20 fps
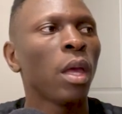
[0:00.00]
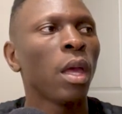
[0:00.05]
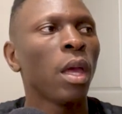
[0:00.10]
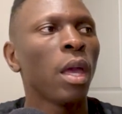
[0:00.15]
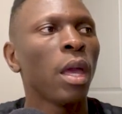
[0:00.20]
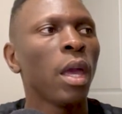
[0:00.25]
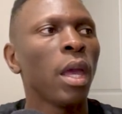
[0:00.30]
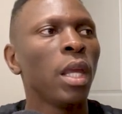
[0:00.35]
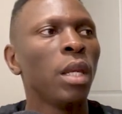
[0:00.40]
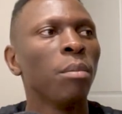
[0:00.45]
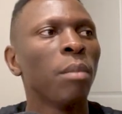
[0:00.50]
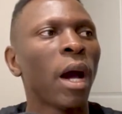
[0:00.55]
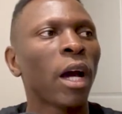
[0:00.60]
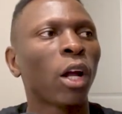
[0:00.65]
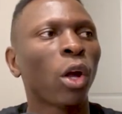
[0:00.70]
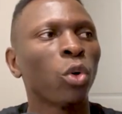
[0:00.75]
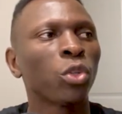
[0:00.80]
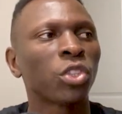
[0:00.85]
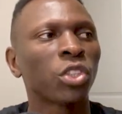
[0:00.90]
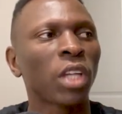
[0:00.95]
in
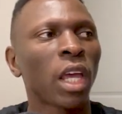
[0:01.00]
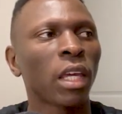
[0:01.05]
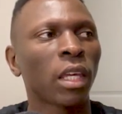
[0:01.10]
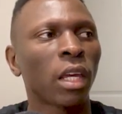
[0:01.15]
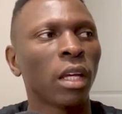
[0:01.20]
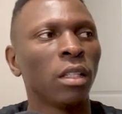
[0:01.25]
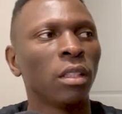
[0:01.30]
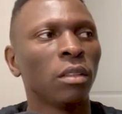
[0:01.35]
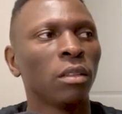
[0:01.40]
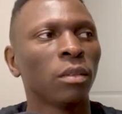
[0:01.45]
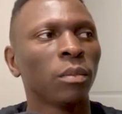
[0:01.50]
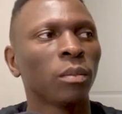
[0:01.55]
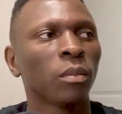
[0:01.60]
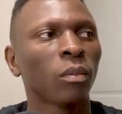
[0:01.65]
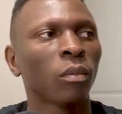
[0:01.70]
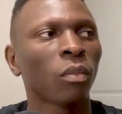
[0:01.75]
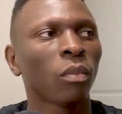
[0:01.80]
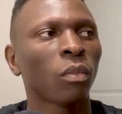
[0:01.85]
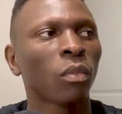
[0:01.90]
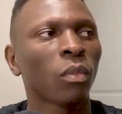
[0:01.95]
microsecond,
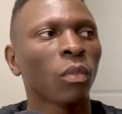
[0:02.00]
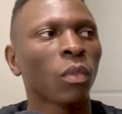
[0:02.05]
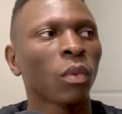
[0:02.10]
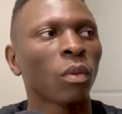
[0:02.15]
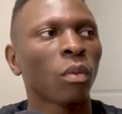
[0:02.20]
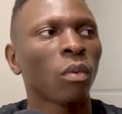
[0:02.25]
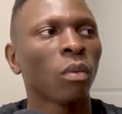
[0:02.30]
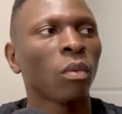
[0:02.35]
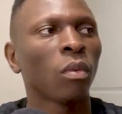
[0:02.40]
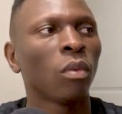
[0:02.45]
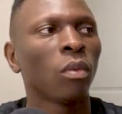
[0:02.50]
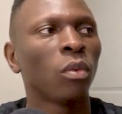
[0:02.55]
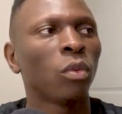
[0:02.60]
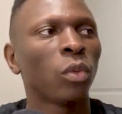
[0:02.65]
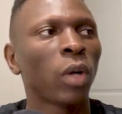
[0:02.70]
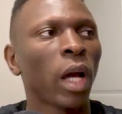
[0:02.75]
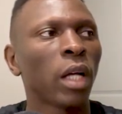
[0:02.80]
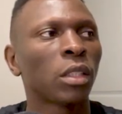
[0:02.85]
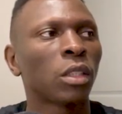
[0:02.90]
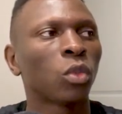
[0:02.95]

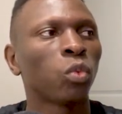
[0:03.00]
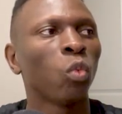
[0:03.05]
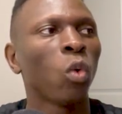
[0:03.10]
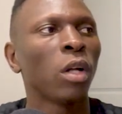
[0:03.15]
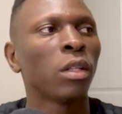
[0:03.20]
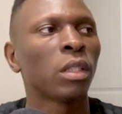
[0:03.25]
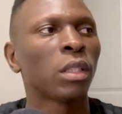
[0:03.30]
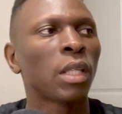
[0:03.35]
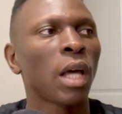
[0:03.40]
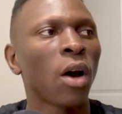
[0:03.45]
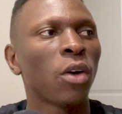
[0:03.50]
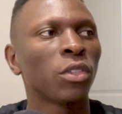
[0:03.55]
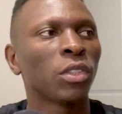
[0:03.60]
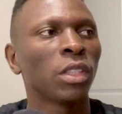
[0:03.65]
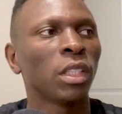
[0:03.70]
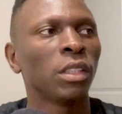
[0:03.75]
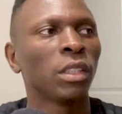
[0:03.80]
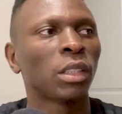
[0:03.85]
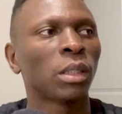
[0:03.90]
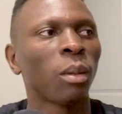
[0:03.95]
right,
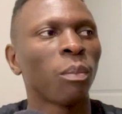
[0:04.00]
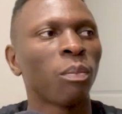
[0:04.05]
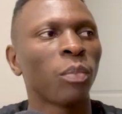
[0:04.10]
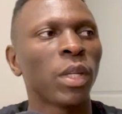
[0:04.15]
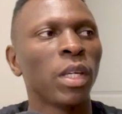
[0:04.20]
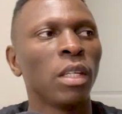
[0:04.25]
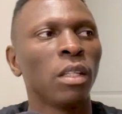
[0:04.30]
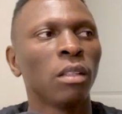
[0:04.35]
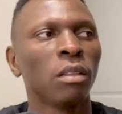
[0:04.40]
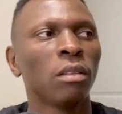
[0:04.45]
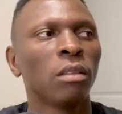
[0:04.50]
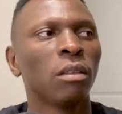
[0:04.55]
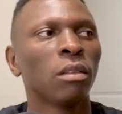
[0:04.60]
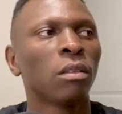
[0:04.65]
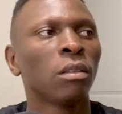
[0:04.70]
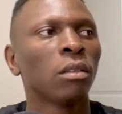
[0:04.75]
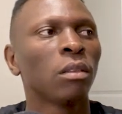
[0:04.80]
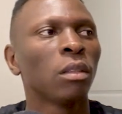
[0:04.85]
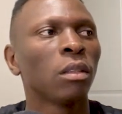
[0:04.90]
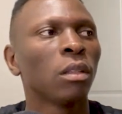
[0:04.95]
1000 something,
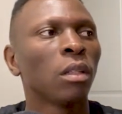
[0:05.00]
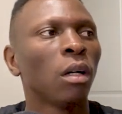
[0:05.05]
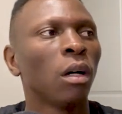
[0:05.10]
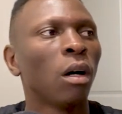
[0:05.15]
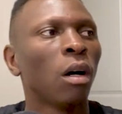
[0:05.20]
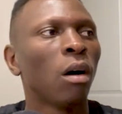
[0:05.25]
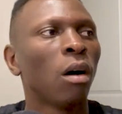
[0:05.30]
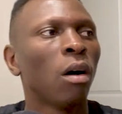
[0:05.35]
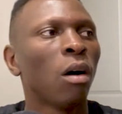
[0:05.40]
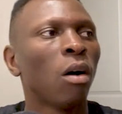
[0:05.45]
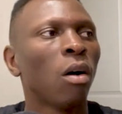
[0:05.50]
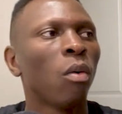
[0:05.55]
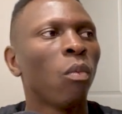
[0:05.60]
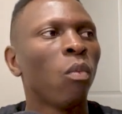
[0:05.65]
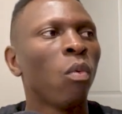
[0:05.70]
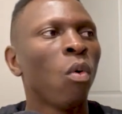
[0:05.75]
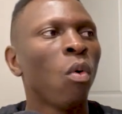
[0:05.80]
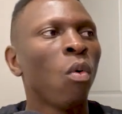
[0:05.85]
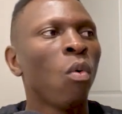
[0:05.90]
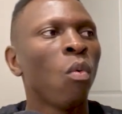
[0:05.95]

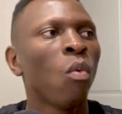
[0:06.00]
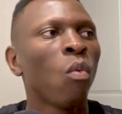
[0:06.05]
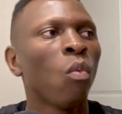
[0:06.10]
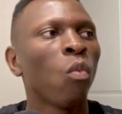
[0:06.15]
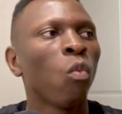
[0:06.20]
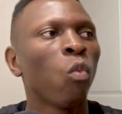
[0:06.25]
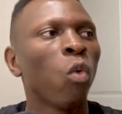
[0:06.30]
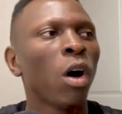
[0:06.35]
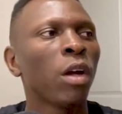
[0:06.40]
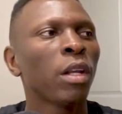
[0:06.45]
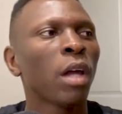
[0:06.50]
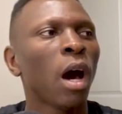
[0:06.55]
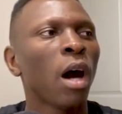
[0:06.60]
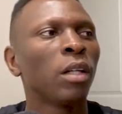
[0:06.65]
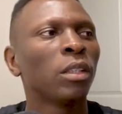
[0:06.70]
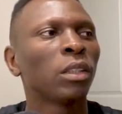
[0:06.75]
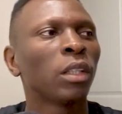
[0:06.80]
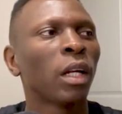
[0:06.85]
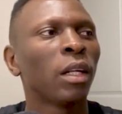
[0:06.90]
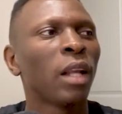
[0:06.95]

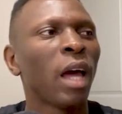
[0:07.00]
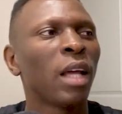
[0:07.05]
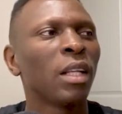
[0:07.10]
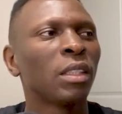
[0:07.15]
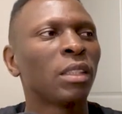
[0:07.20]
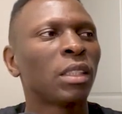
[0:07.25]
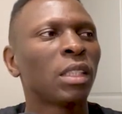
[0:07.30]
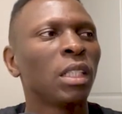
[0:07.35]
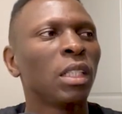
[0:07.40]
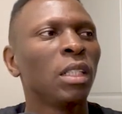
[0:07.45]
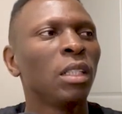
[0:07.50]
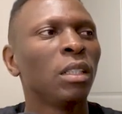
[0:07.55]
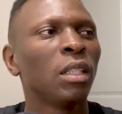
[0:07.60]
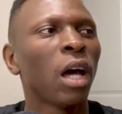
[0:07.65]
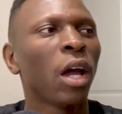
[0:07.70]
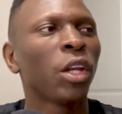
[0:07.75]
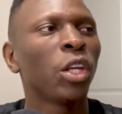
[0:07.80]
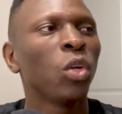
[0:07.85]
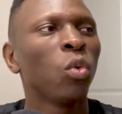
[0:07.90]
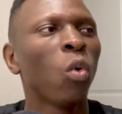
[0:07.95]

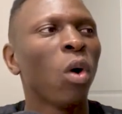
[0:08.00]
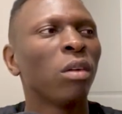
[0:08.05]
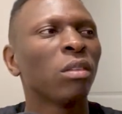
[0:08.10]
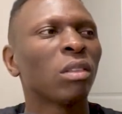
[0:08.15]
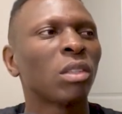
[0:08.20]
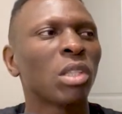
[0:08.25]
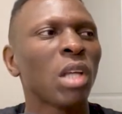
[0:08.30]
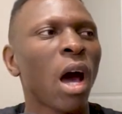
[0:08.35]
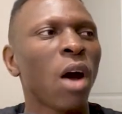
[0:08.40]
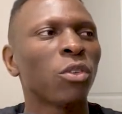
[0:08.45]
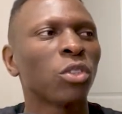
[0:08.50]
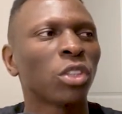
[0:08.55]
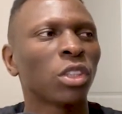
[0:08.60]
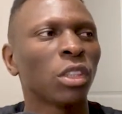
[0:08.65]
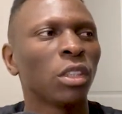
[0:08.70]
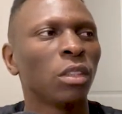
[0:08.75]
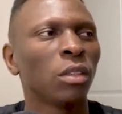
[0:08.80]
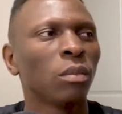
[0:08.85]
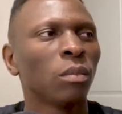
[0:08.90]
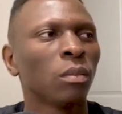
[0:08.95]

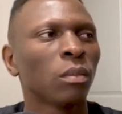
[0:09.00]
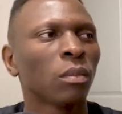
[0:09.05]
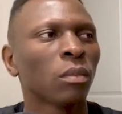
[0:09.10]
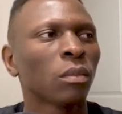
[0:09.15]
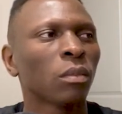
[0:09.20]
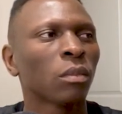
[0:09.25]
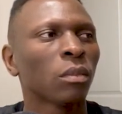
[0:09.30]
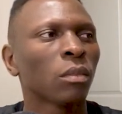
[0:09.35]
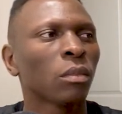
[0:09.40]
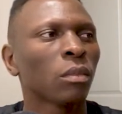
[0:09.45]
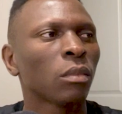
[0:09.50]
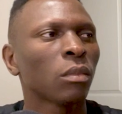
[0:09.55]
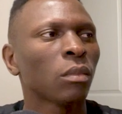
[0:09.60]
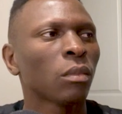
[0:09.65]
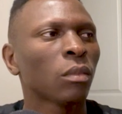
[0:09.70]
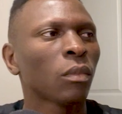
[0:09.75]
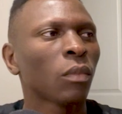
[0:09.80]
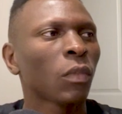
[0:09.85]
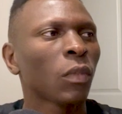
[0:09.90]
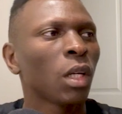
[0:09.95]
191,000,
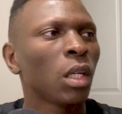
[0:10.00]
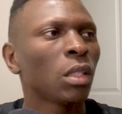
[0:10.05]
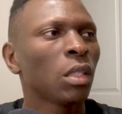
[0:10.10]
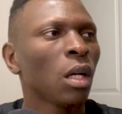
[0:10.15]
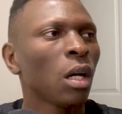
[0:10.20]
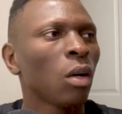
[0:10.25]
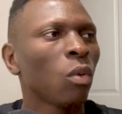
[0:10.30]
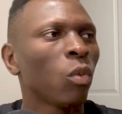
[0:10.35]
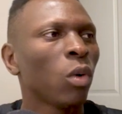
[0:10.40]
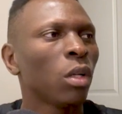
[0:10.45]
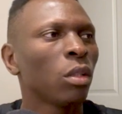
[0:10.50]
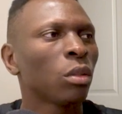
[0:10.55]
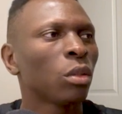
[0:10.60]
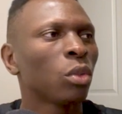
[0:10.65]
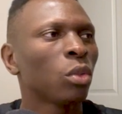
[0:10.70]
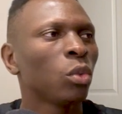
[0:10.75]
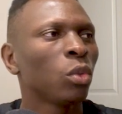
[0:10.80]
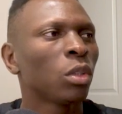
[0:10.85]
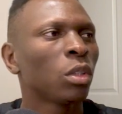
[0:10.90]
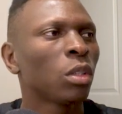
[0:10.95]
is that 1,
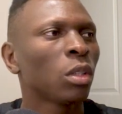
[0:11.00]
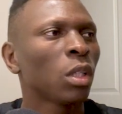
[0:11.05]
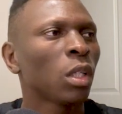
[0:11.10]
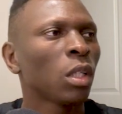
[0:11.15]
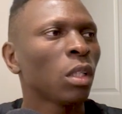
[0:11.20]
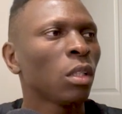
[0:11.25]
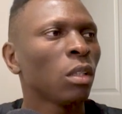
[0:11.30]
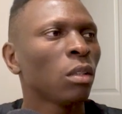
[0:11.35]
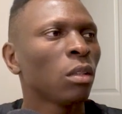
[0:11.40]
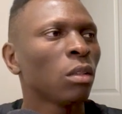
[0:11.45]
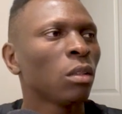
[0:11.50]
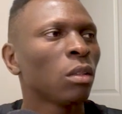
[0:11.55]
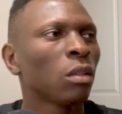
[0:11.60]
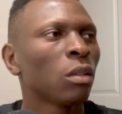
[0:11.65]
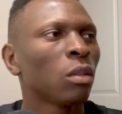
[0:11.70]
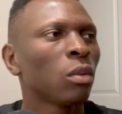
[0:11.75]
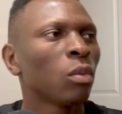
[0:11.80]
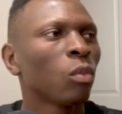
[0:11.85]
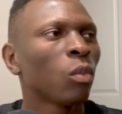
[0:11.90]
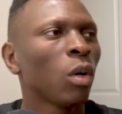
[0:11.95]
2, 3,
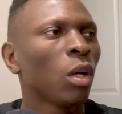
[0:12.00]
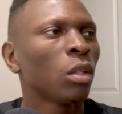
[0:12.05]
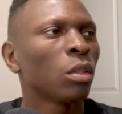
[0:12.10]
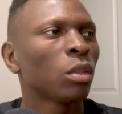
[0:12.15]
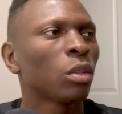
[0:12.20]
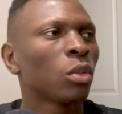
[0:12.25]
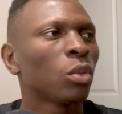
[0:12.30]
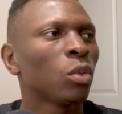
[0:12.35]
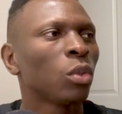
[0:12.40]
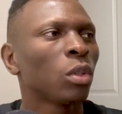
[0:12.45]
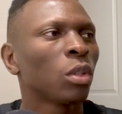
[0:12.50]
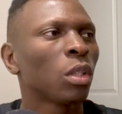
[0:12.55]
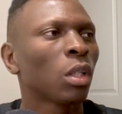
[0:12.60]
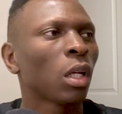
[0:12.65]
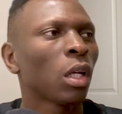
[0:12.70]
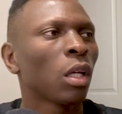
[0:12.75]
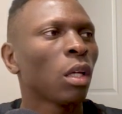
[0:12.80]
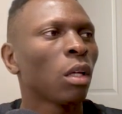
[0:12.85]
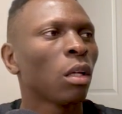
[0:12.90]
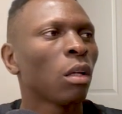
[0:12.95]
1, 2,
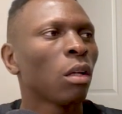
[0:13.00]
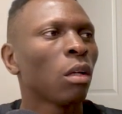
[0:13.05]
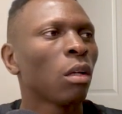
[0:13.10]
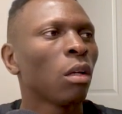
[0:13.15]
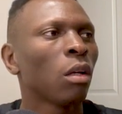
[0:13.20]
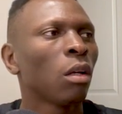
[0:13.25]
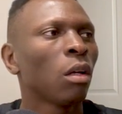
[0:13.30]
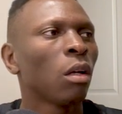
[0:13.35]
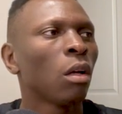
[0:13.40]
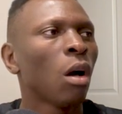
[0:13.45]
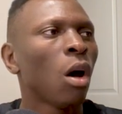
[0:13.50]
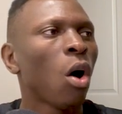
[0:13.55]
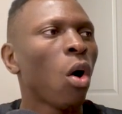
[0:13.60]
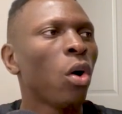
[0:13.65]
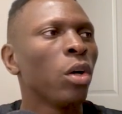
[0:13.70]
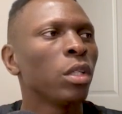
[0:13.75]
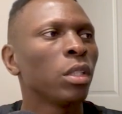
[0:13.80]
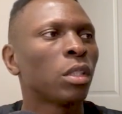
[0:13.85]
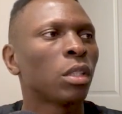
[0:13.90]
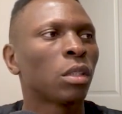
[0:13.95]
3.
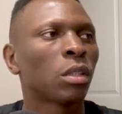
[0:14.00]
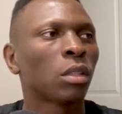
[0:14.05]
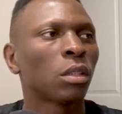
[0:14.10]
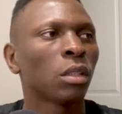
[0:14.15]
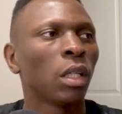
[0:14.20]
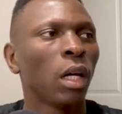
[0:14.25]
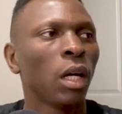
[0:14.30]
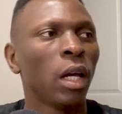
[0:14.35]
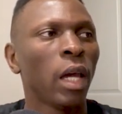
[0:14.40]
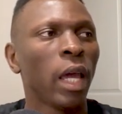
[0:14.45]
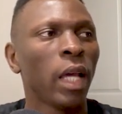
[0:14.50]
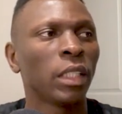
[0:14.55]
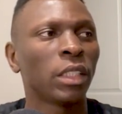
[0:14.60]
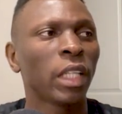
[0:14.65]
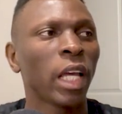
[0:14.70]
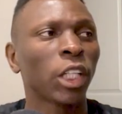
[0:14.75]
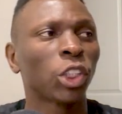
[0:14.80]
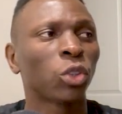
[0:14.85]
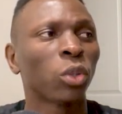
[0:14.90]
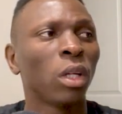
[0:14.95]
Oh, it
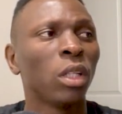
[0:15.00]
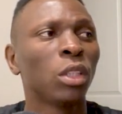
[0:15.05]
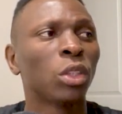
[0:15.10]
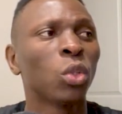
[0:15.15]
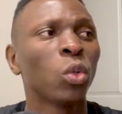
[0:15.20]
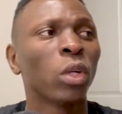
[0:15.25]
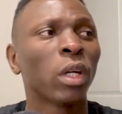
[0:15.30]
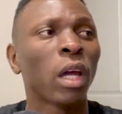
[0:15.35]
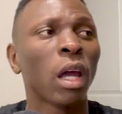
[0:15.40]
actually took a